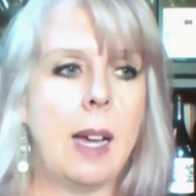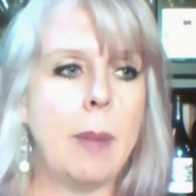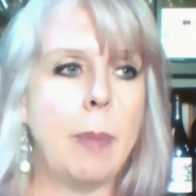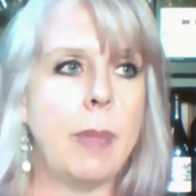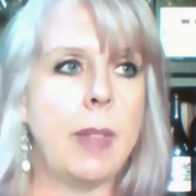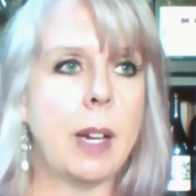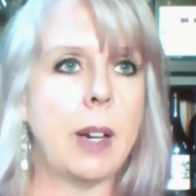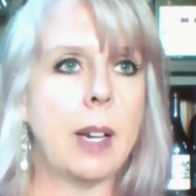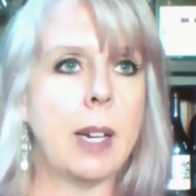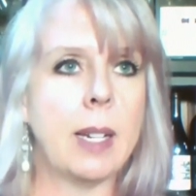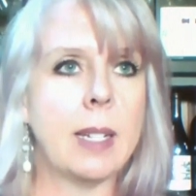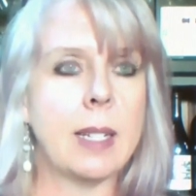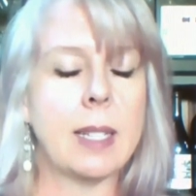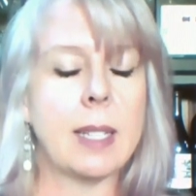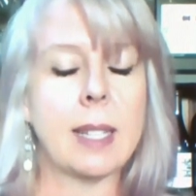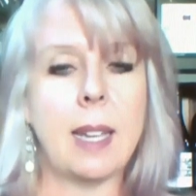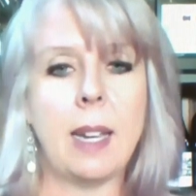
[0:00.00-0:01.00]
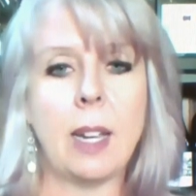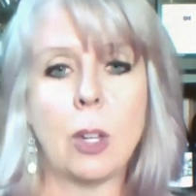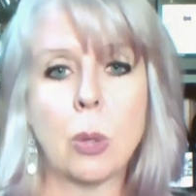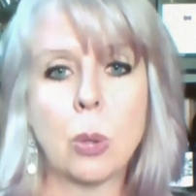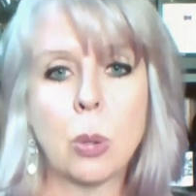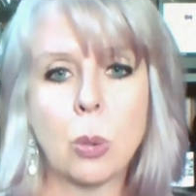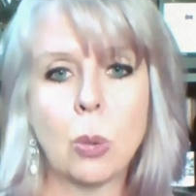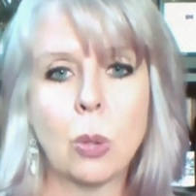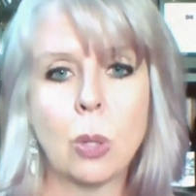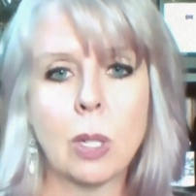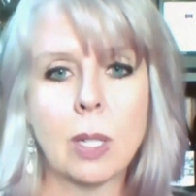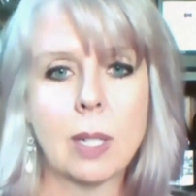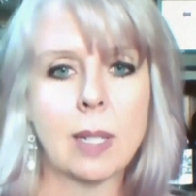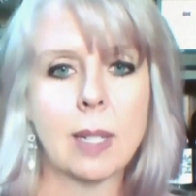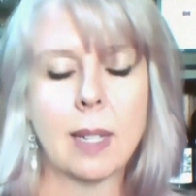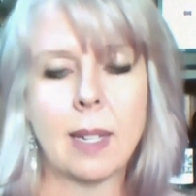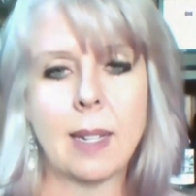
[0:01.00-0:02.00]
Um, there is a
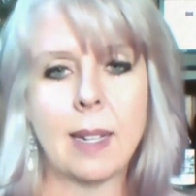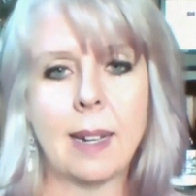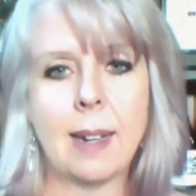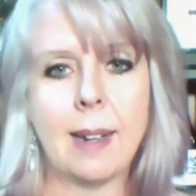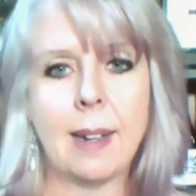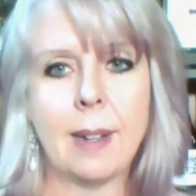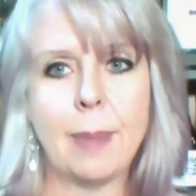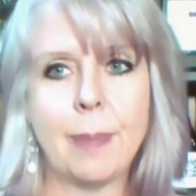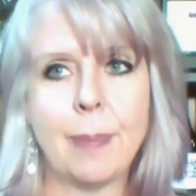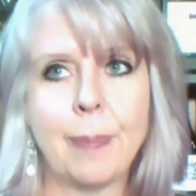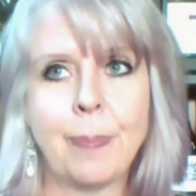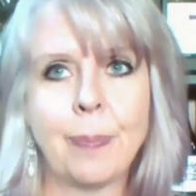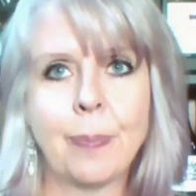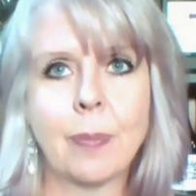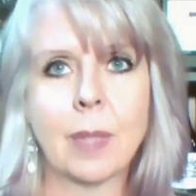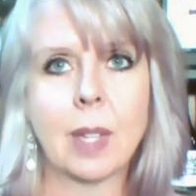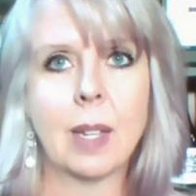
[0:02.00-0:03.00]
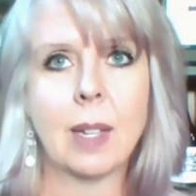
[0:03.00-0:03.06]
cool, um,